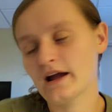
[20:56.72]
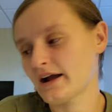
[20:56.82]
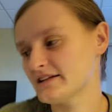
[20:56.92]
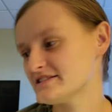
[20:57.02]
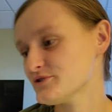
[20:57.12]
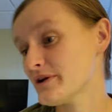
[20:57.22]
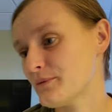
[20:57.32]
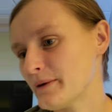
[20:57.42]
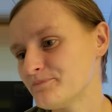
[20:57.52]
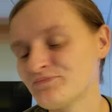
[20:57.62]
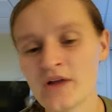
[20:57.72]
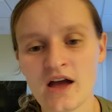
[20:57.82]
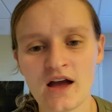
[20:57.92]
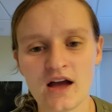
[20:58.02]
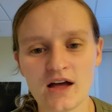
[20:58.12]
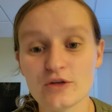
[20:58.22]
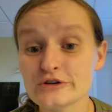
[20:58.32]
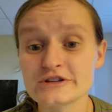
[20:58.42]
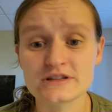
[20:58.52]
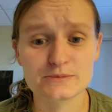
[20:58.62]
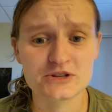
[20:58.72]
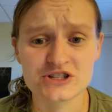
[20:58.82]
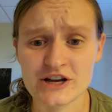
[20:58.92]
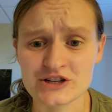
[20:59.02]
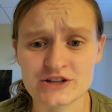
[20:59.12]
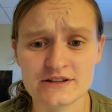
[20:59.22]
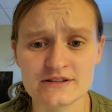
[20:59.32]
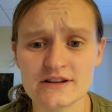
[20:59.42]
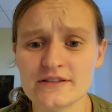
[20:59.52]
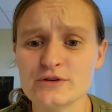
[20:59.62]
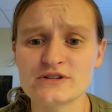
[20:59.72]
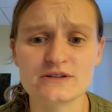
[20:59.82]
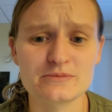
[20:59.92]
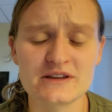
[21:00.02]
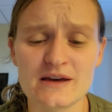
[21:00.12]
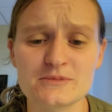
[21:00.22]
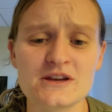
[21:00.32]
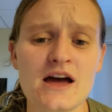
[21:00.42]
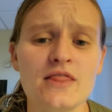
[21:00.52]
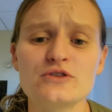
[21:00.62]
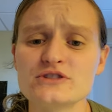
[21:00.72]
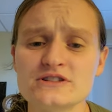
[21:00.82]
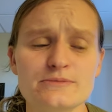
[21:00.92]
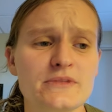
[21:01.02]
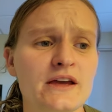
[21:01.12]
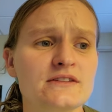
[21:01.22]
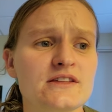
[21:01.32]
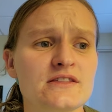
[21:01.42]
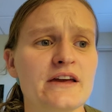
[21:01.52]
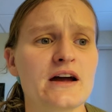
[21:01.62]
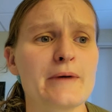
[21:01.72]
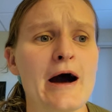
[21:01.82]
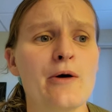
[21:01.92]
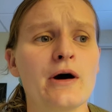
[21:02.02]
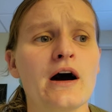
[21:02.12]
And so anyway, those are some suggestions. Those are some tips. Those are some things to think about.